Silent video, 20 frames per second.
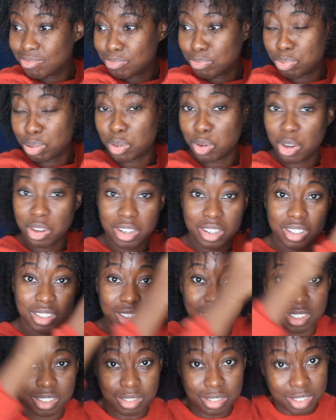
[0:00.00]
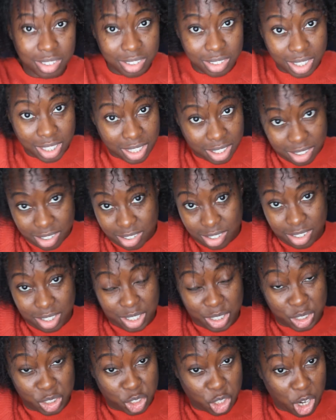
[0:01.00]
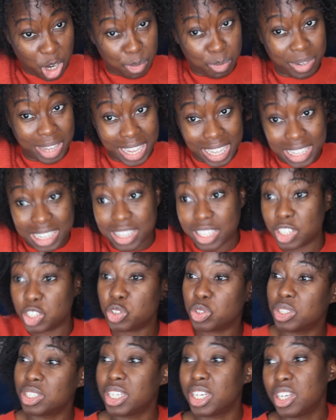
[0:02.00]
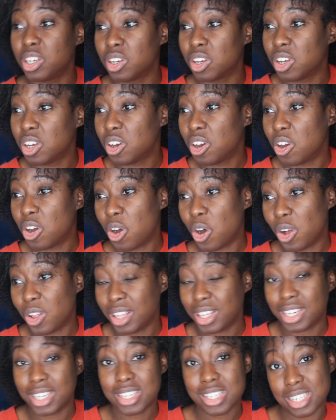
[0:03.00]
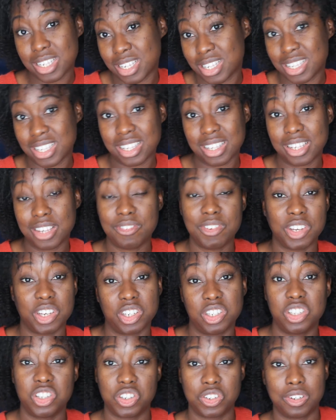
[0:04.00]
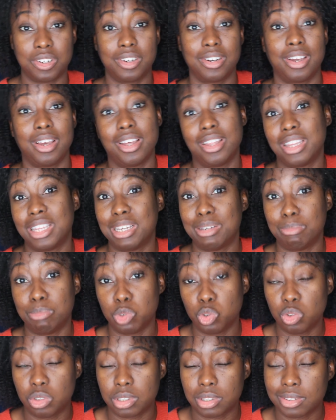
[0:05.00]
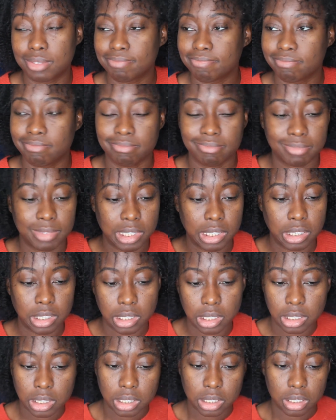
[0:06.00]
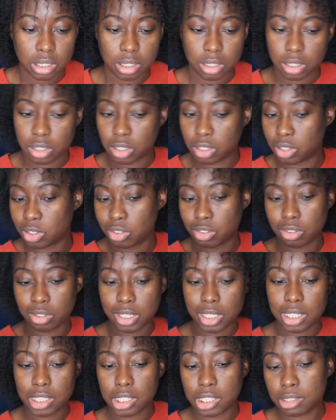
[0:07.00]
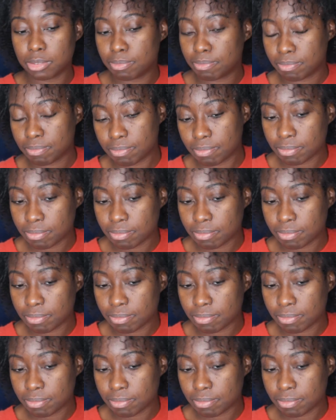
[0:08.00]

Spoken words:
product on top, like literally all it is leave-in conditioner and then mousse. Straight up.